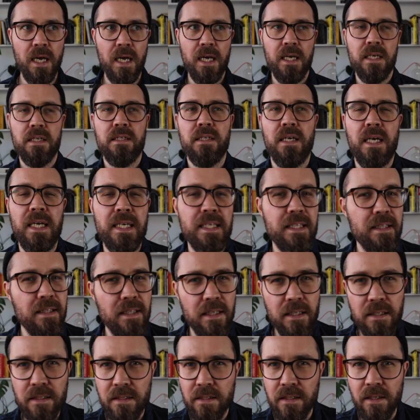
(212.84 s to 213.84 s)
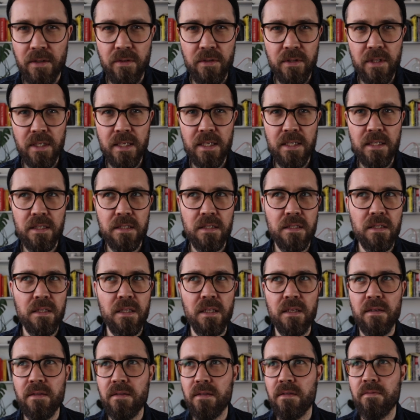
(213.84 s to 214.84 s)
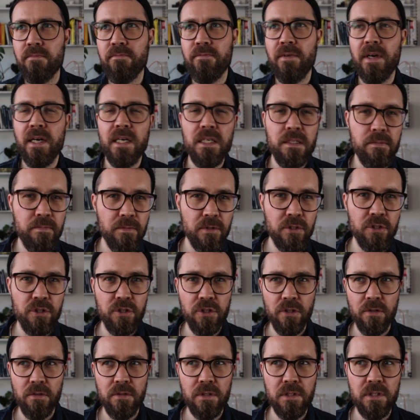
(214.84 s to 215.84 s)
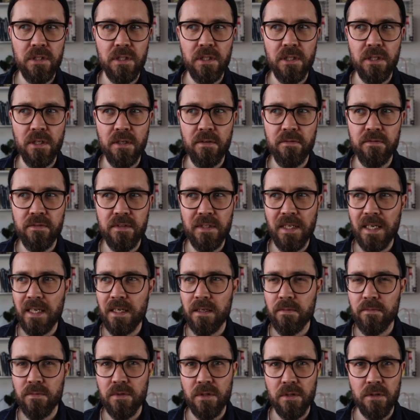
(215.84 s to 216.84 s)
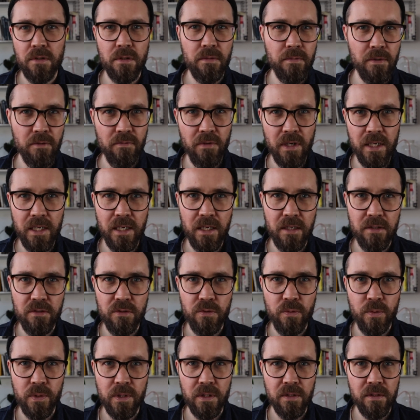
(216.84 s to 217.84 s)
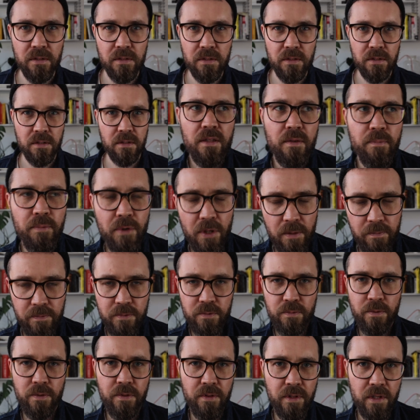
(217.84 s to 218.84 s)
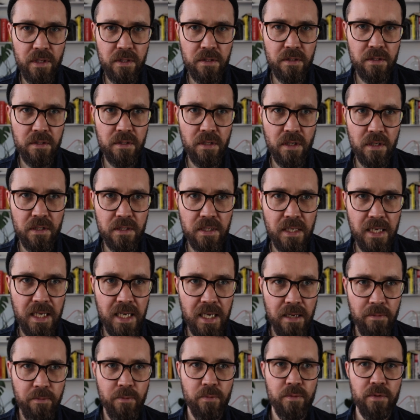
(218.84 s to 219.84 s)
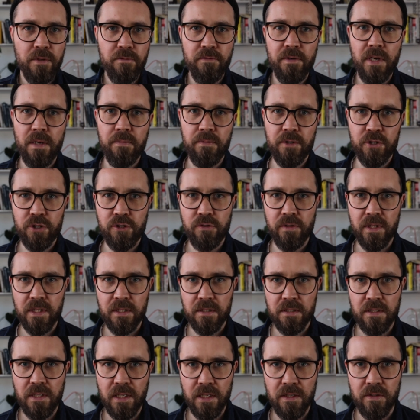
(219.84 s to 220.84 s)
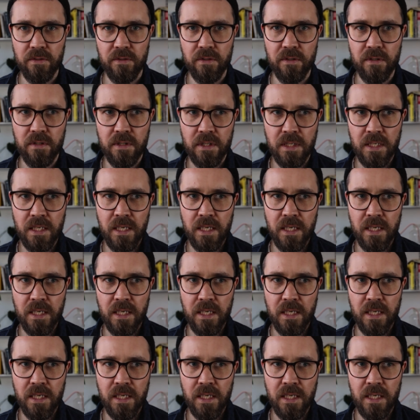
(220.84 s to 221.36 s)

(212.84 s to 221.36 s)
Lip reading: And I think nowadays, the vast majority of denims are going to be right-hand twill. The problems with this start to happen when the fabric shrinks down.